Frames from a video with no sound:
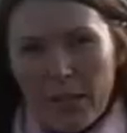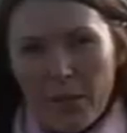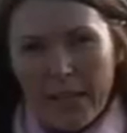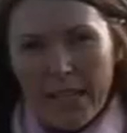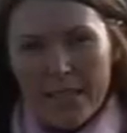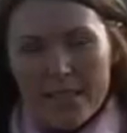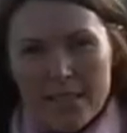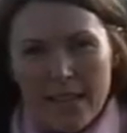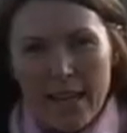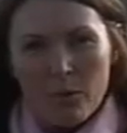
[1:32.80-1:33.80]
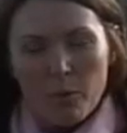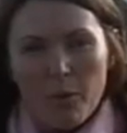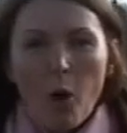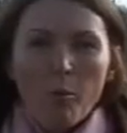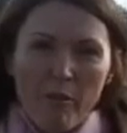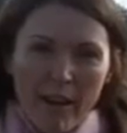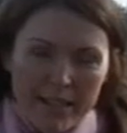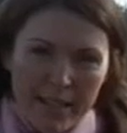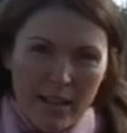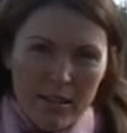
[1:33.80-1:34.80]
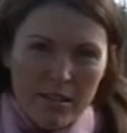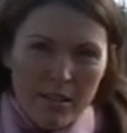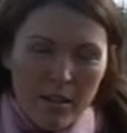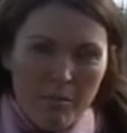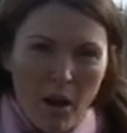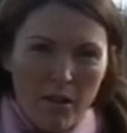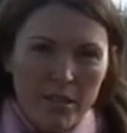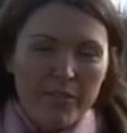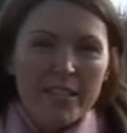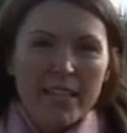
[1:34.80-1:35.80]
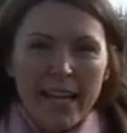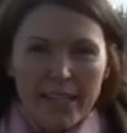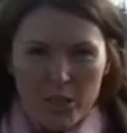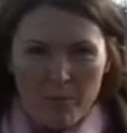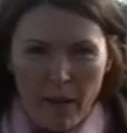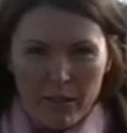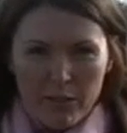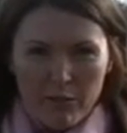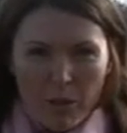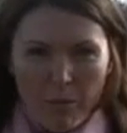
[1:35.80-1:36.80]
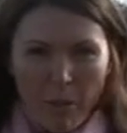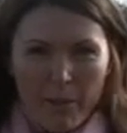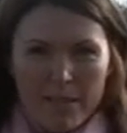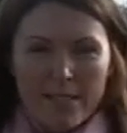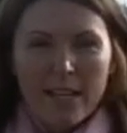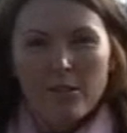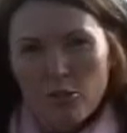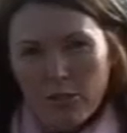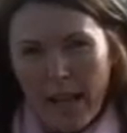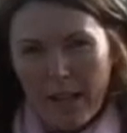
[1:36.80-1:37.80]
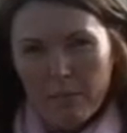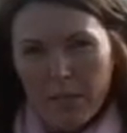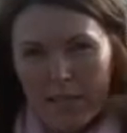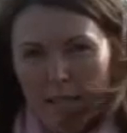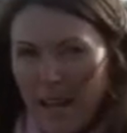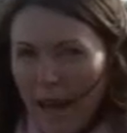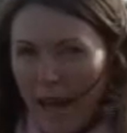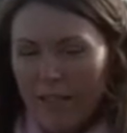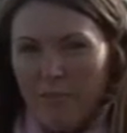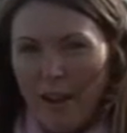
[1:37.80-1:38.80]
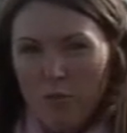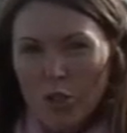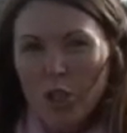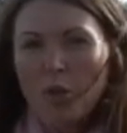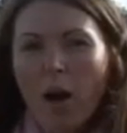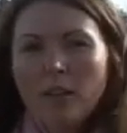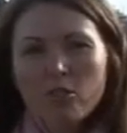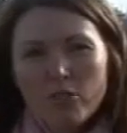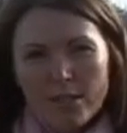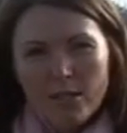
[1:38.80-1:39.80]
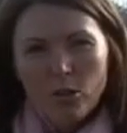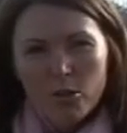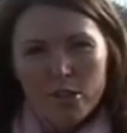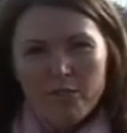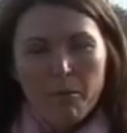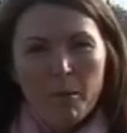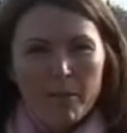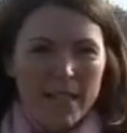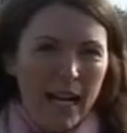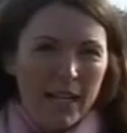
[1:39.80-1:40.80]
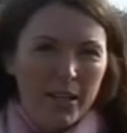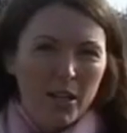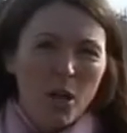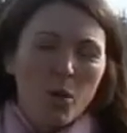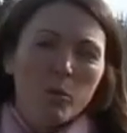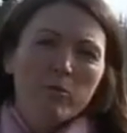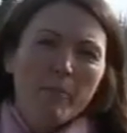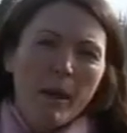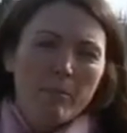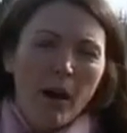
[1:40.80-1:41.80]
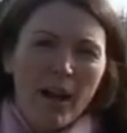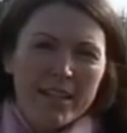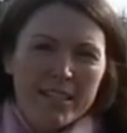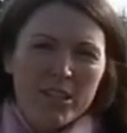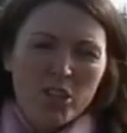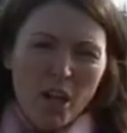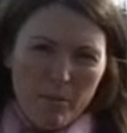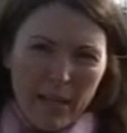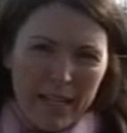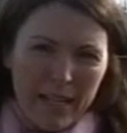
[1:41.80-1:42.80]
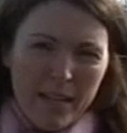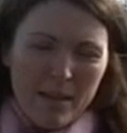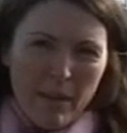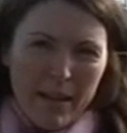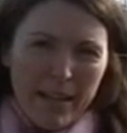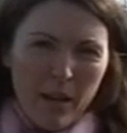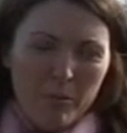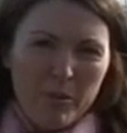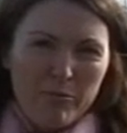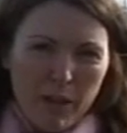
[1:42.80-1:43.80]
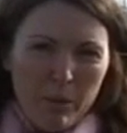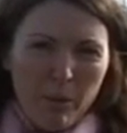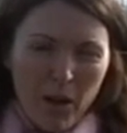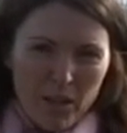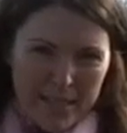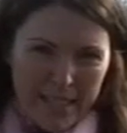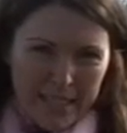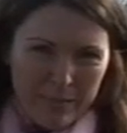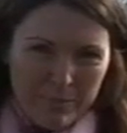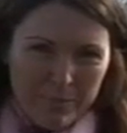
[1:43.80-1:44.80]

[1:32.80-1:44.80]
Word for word: who are here today, will be operating under the command of a Danish battle group up in central Helmand, and around 200 soldiers from the battalion will remain behind in Germany, making up the rear party.